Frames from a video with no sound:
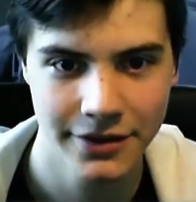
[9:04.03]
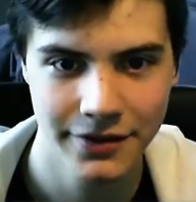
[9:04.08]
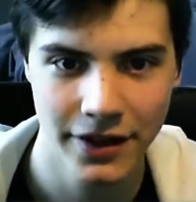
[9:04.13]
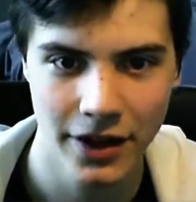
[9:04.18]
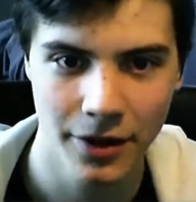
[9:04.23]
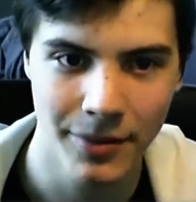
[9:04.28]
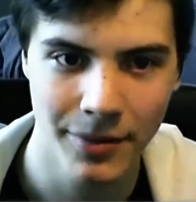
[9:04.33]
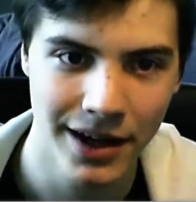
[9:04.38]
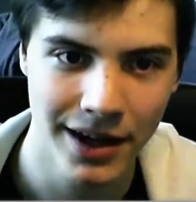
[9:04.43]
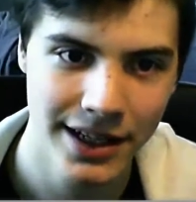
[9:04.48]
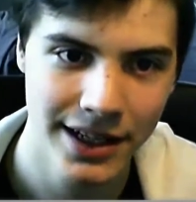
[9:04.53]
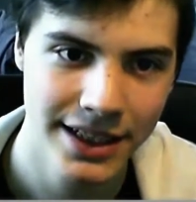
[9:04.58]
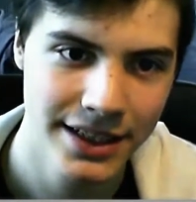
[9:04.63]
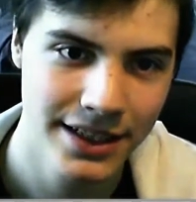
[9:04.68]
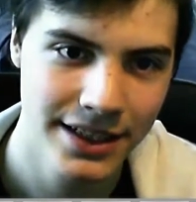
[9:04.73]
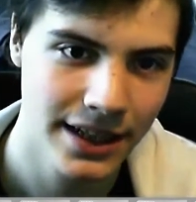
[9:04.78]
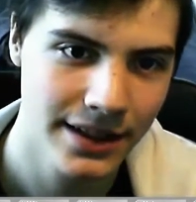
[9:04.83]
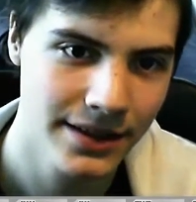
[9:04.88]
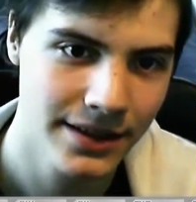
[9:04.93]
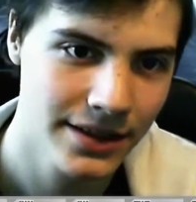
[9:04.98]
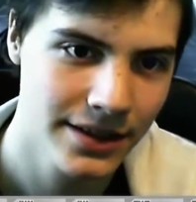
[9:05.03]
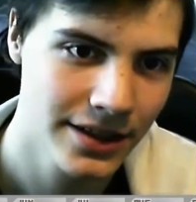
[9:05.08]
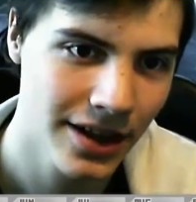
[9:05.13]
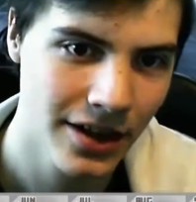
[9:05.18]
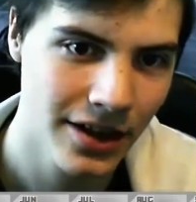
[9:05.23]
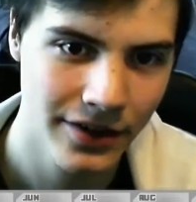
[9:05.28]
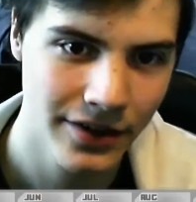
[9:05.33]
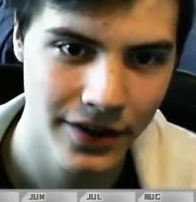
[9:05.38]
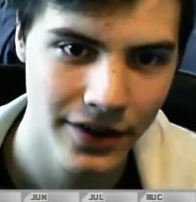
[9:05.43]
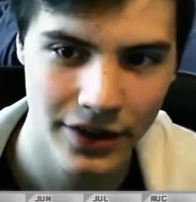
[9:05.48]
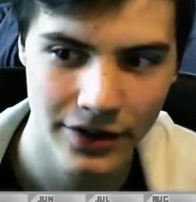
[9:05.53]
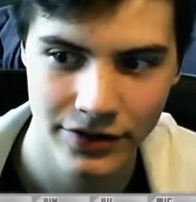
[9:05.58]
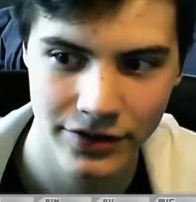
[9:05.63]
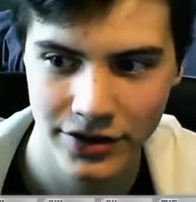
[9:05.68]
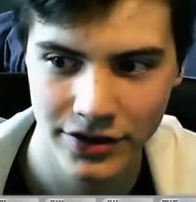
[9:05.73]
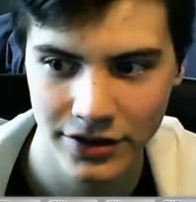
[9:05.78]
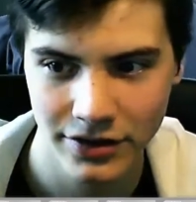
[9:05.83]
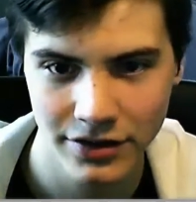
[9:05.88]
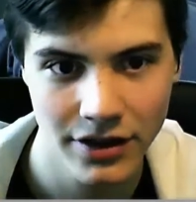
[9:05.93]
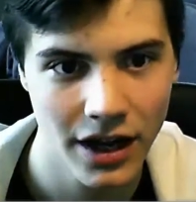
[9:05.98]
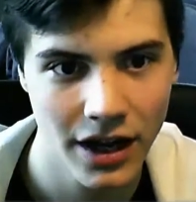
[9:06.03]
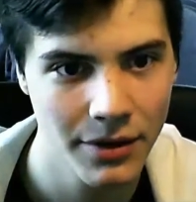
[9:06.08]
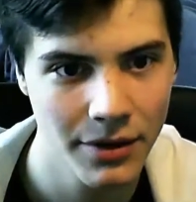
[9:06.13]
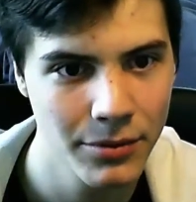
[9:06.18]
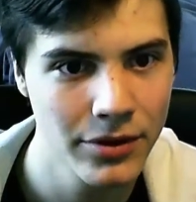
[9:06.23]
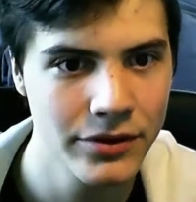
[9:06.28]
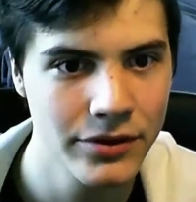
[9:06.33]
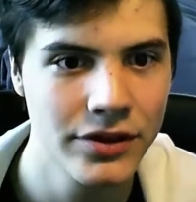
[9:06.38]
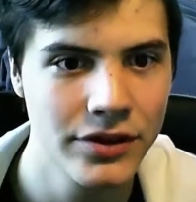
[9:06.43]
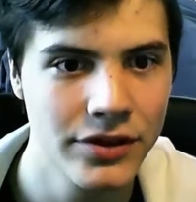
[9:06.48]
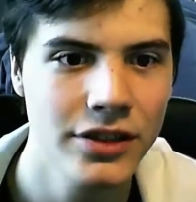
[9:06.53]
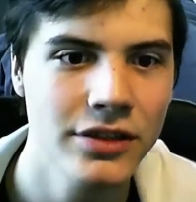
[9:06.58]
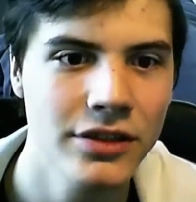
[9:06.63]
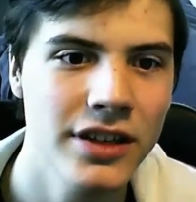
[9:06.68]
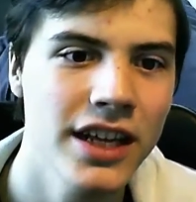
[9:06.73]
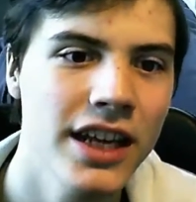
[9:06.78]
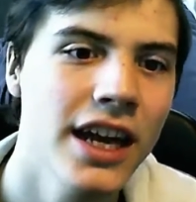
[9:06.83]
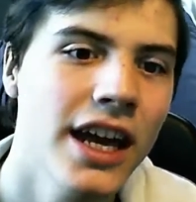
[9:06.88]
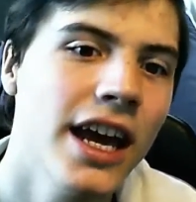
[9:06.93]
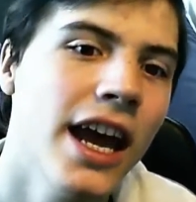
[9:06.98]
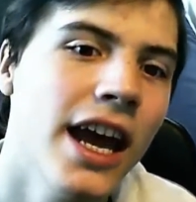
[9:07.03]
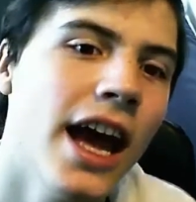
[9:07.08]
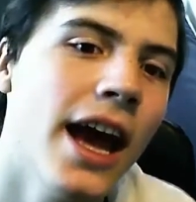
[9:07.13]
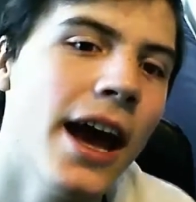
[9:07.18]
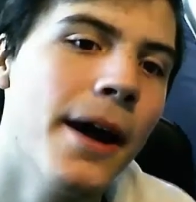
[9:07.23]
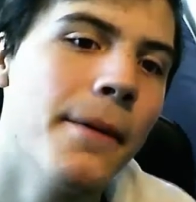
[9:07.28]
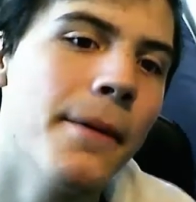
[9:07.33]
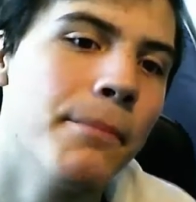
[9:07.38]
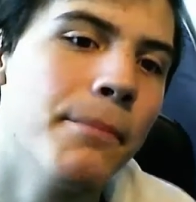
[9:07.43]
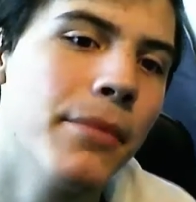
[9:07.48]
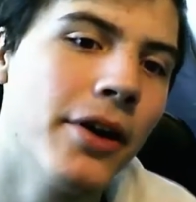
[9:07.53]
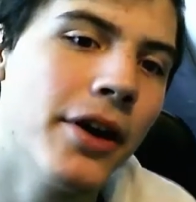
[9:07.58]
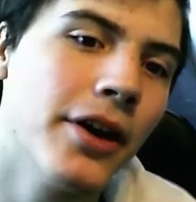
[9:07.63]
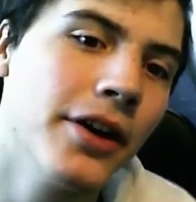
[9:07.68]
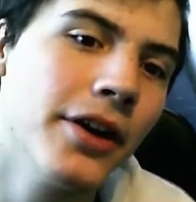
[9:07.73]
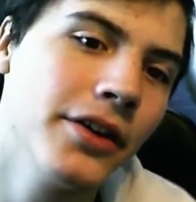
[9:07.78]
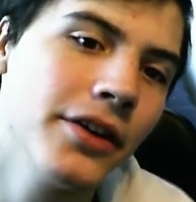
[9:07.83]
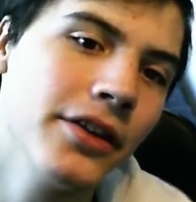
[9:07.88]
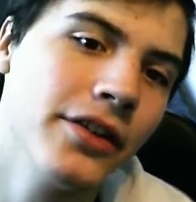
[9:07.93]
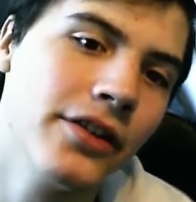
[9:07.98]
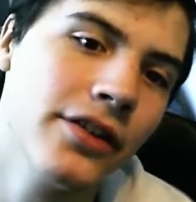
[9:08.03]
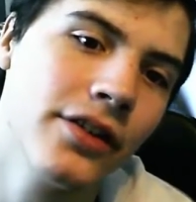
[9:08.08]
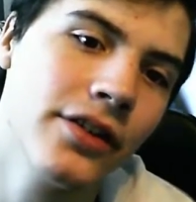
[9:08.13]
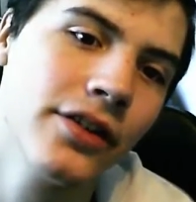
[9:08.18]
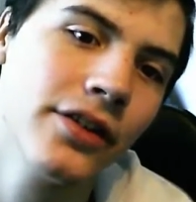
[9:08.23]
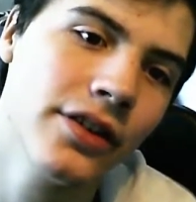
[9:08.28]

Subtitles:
thing on my list that started after I moved to uni, but